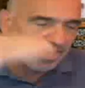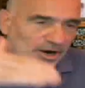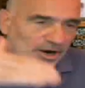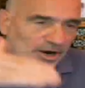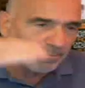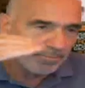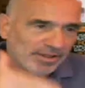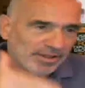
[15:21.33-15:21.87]

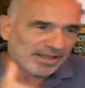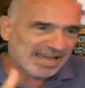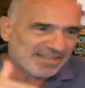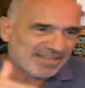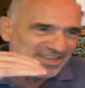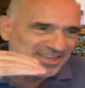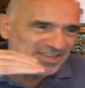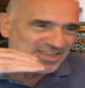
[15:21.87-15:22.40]
care
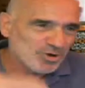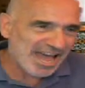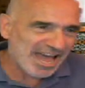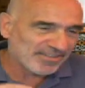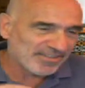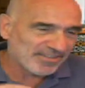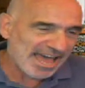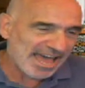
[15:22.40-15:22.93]
plan that you
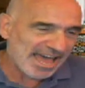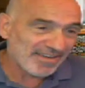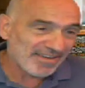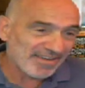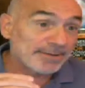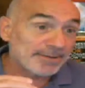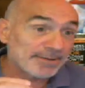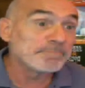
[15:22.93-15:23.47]
have to have
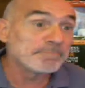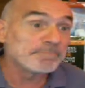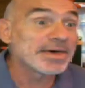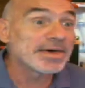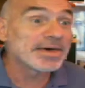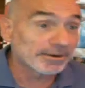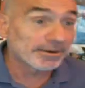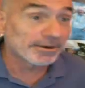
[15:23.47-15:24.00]
at
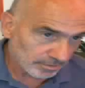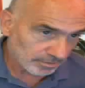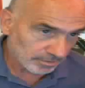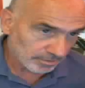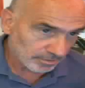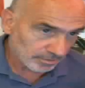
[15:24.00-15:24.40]
minimum.